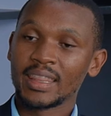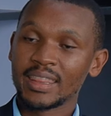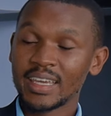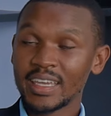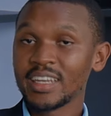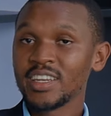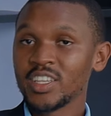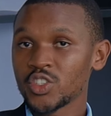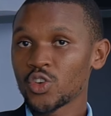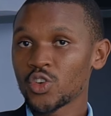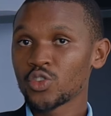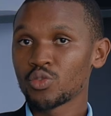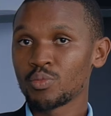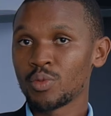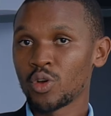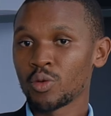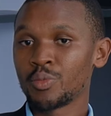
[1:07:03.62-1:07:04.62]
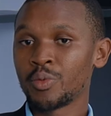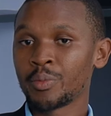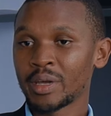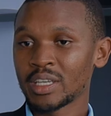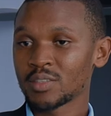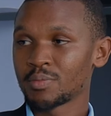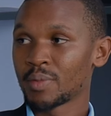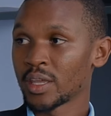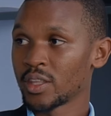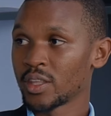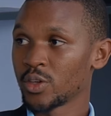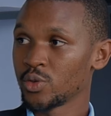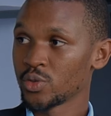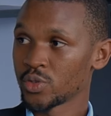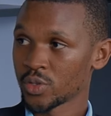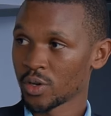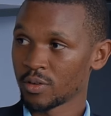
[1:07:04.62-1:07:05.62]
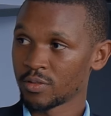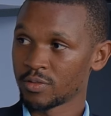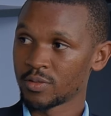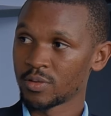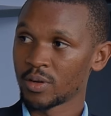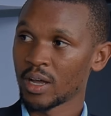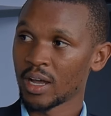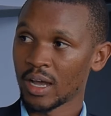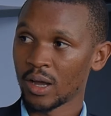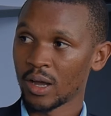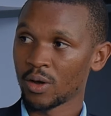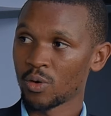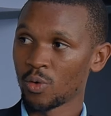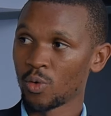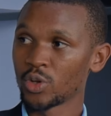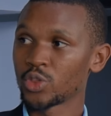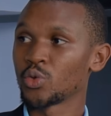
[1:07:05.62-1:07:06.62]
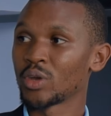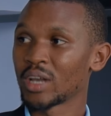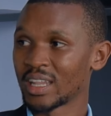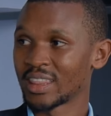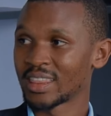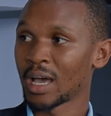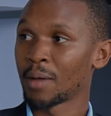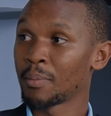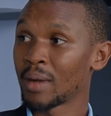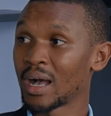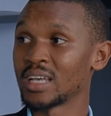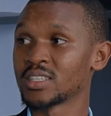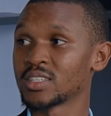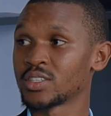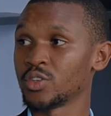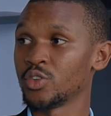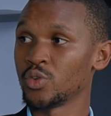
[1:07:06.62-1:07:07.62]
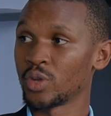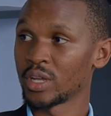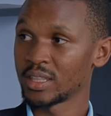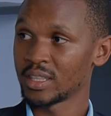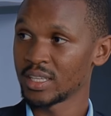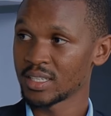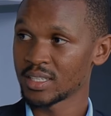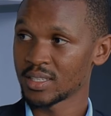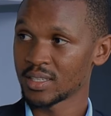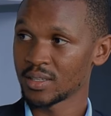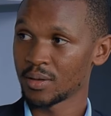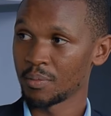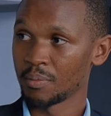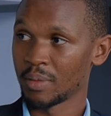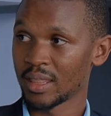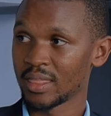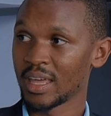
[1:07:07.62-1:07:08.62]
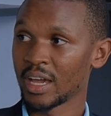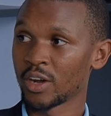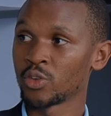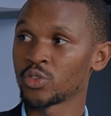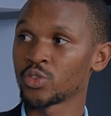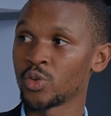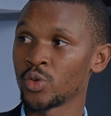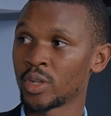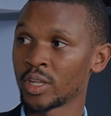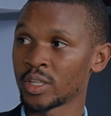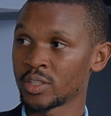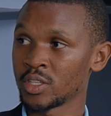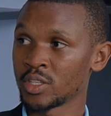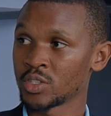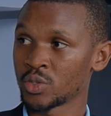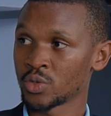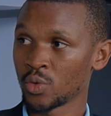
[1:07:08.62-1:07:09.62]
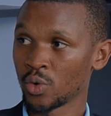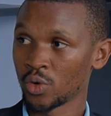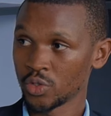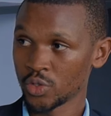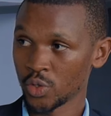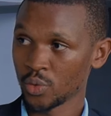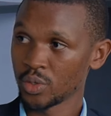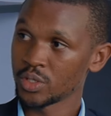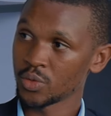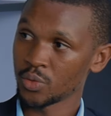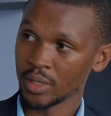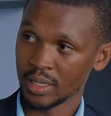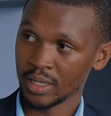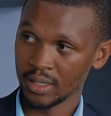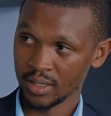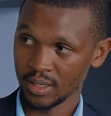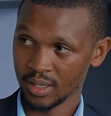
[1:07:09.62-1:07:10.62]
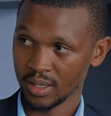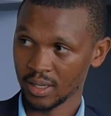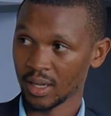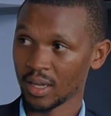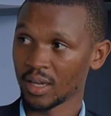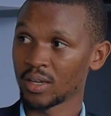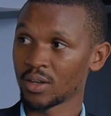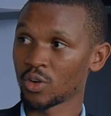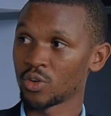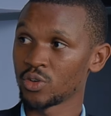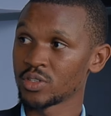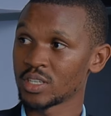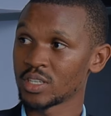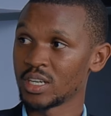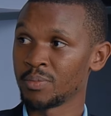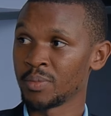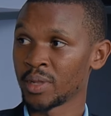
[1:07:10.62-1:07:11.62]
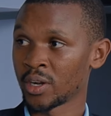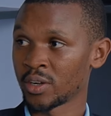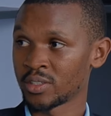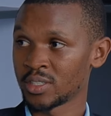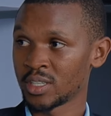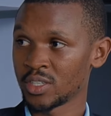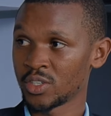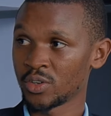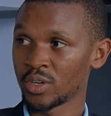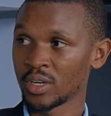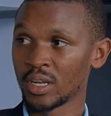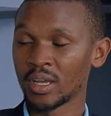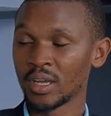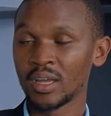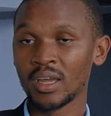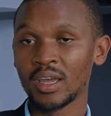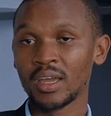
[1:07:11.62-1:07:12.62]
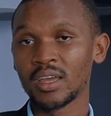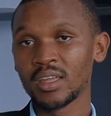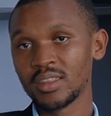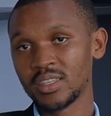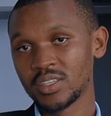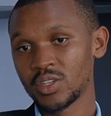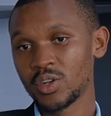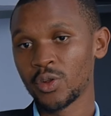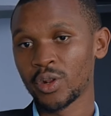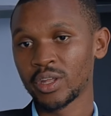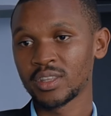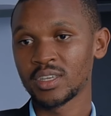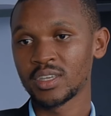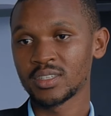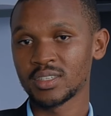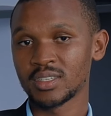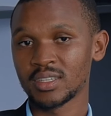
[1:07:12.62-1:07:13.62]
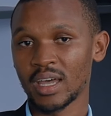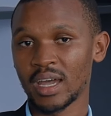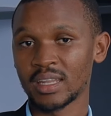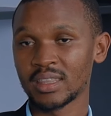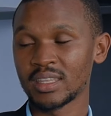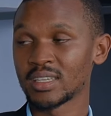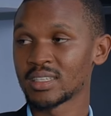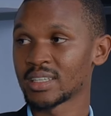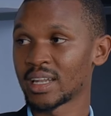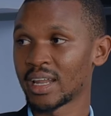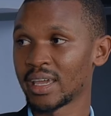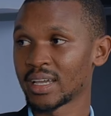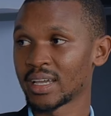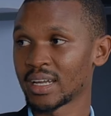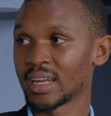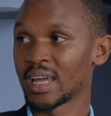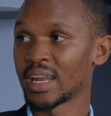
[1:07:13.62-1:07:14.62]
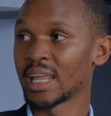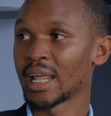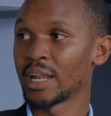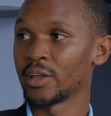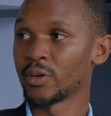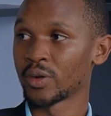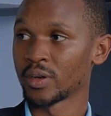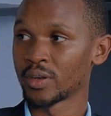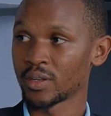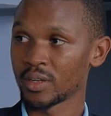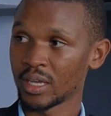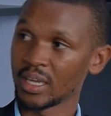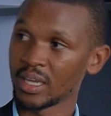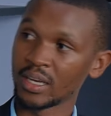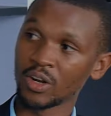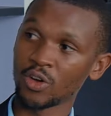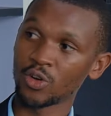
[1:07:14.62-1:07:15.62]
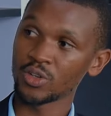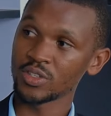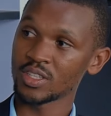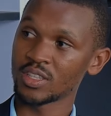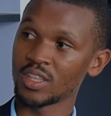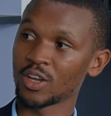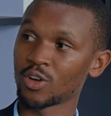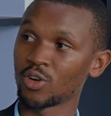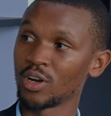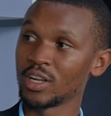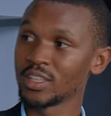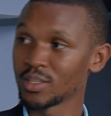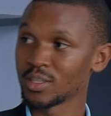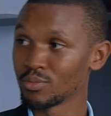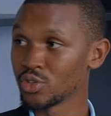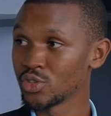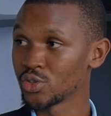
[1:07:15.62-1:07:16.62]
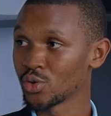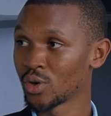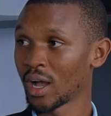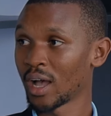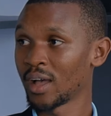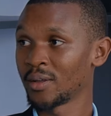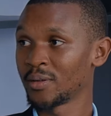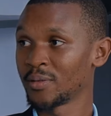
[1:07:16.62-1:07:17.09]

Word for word: The kidney is going to be optimized by the use of uh, what we can term as diuretics, but they are not diuretics also which will uh, cause demineralization. These diuretics are things like dandelion. In Coast, they call it muchunga.